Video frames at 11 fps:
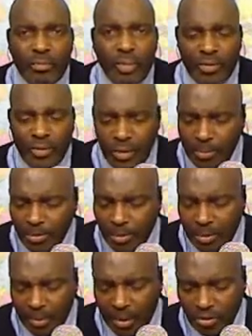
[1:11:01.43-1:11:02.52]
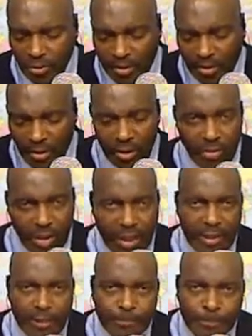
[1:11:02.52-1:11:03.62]
a place you can put your email address in if you
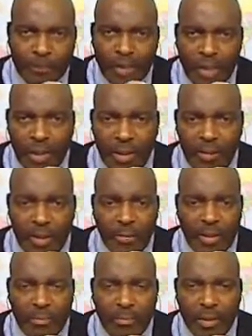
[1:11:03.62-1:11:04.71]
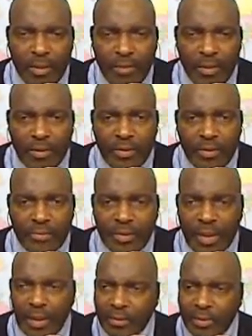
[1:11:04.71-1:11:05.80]
like. And when that book is finished,
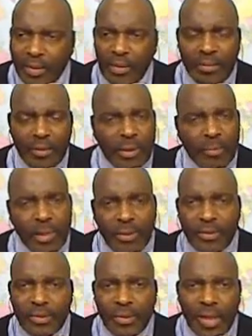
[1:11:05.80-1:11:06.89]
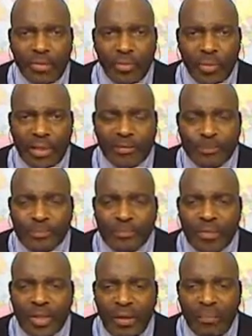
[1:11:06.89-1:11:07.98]
I was talking to a couple of editors last week
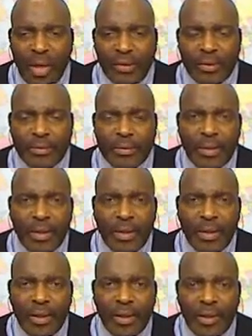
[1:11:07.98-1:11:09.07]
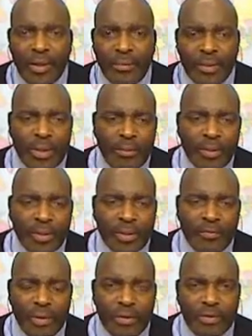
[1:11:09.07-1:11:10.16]
about it. And when that book is
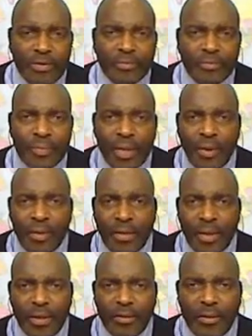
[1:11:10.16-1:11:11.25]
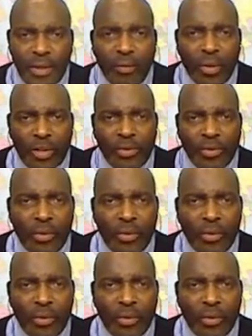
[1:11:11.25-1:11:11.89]
finished, then we'll let you